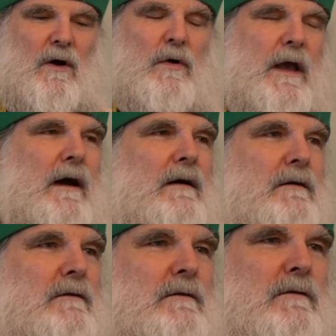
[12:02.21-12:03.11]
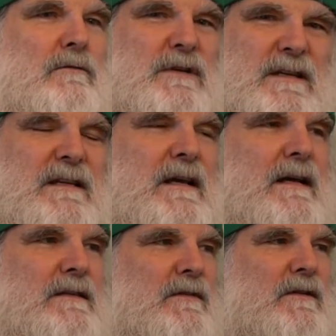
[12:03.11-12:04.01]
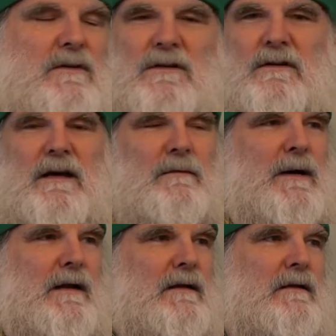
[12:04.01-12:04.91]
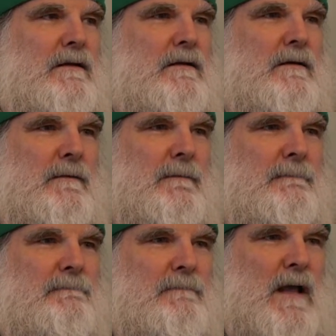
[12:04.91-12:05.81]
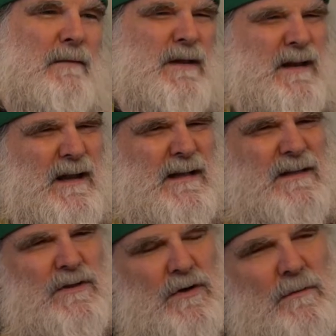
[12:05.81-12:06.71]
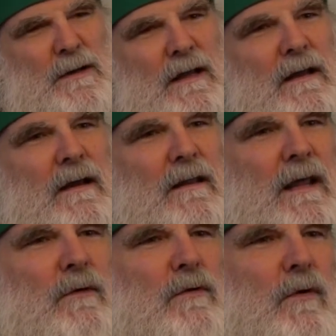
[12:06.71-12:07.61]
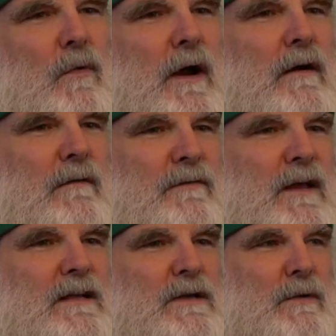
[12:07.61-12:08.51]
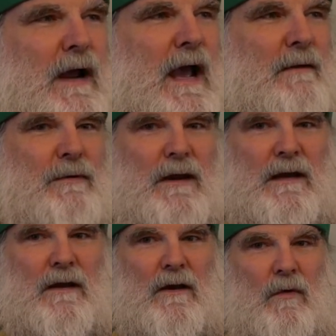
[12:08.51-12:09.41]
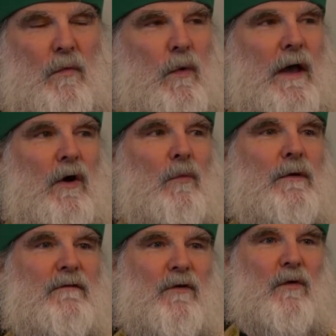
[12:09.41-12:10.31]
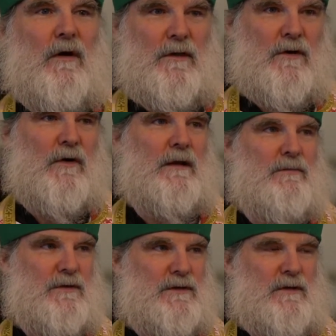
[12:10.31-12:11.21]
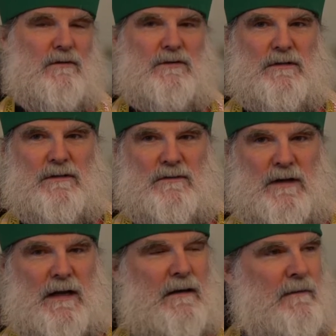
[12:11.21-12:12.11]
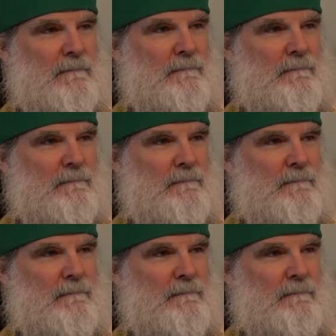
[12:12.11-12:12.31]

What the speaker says: Oh, yeah. We see signs of it. There's no doubt about it. I mean, in Nazi Germany, they were aware of things that were happening well before the great persecutions, right?